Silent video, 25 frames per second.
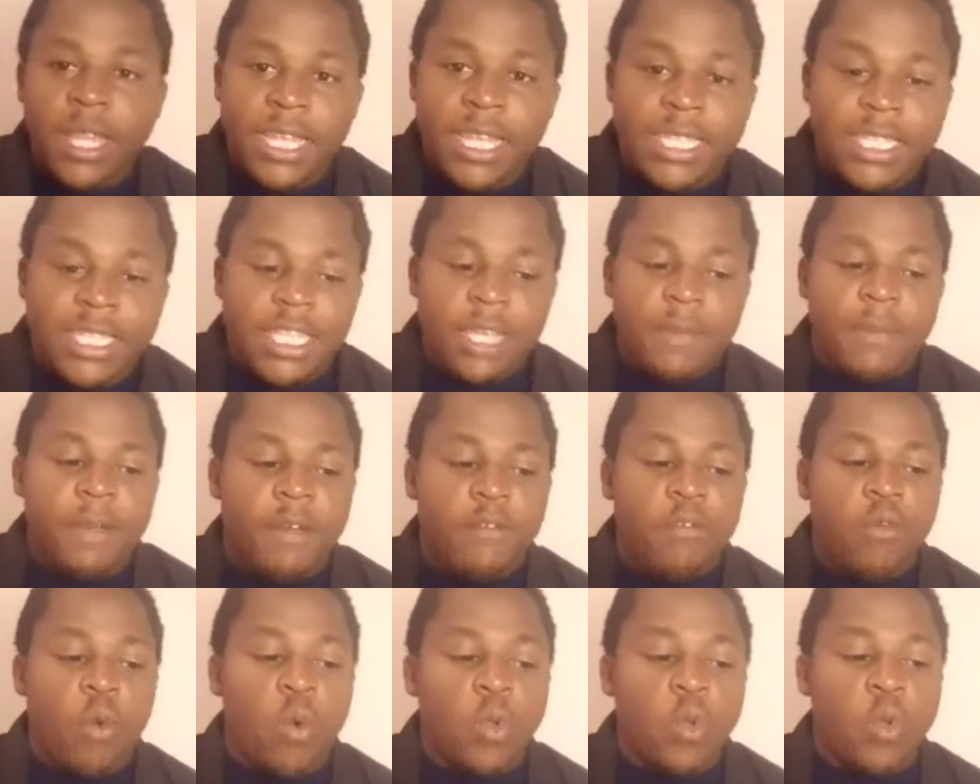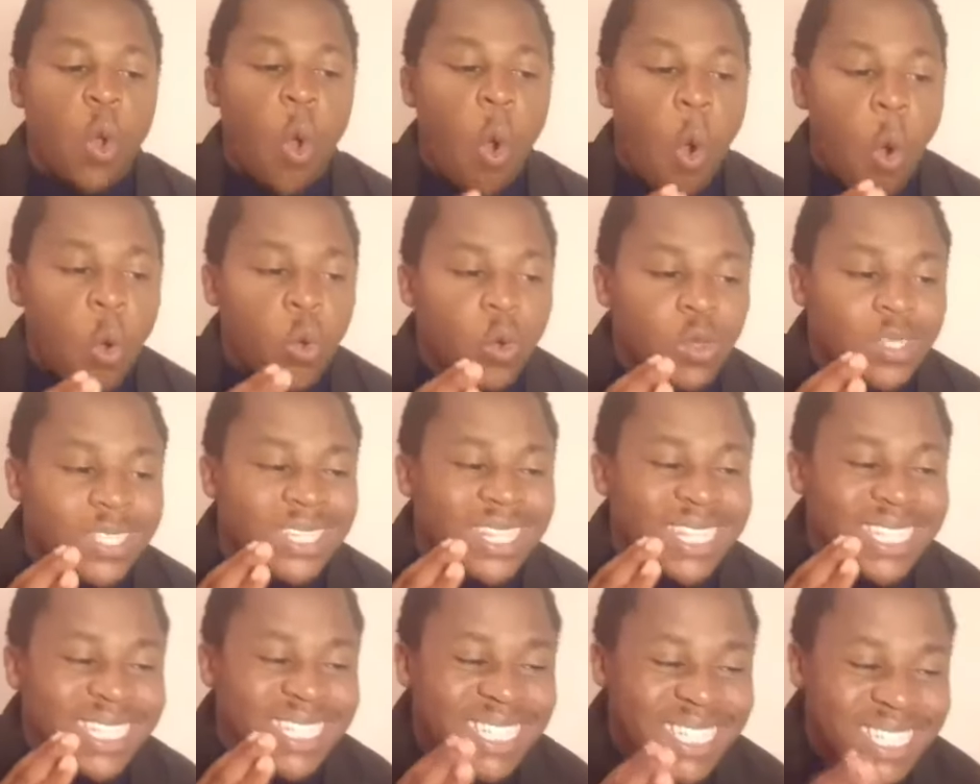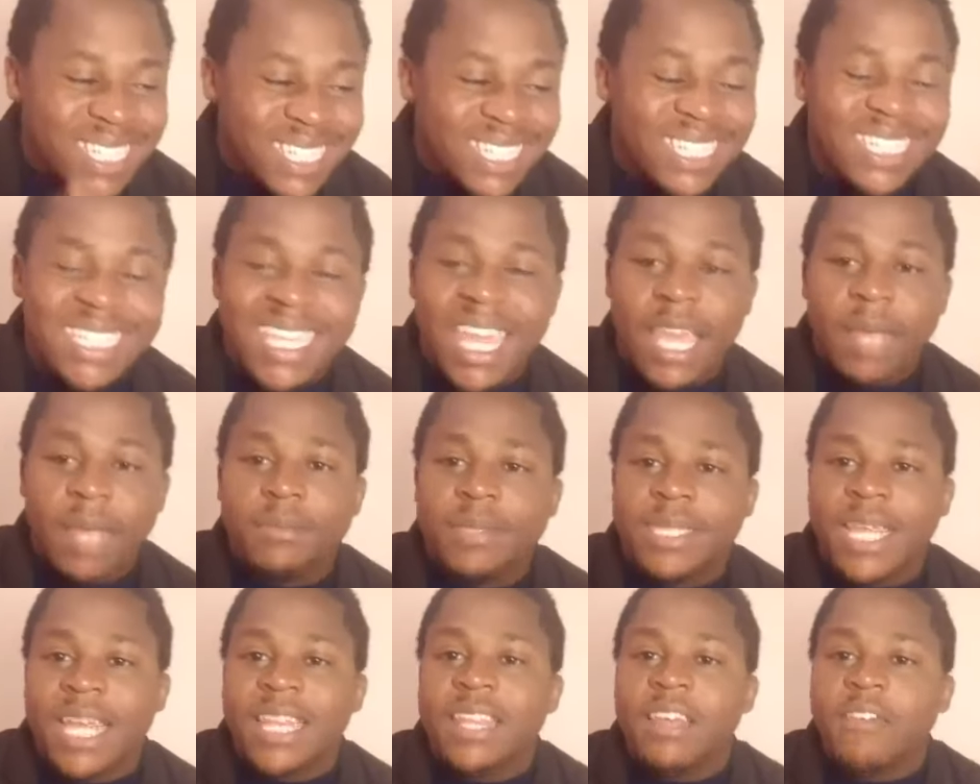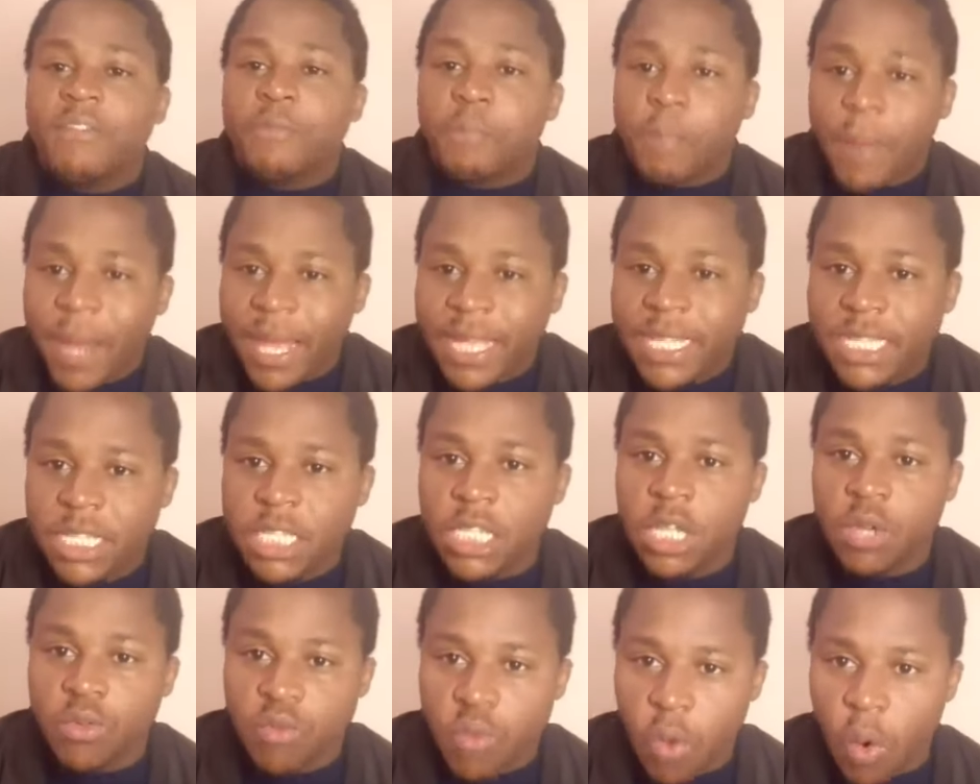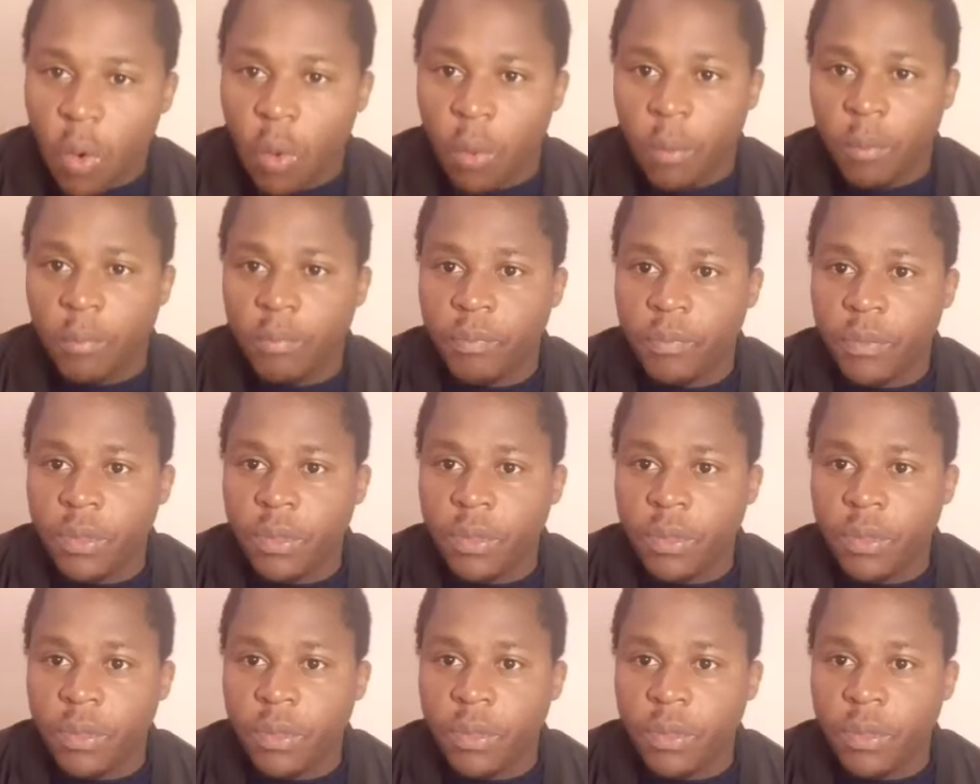This team have won all the six games that they've played in a row.